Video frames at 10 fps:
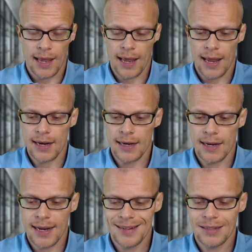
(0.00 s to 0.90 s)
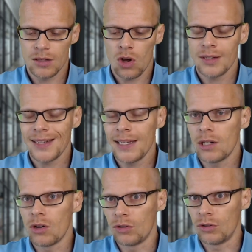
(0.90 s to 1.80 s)
And it is not
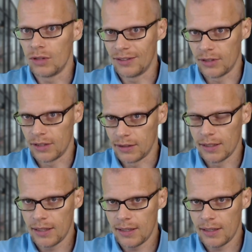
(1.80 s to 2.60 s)
ego-driven.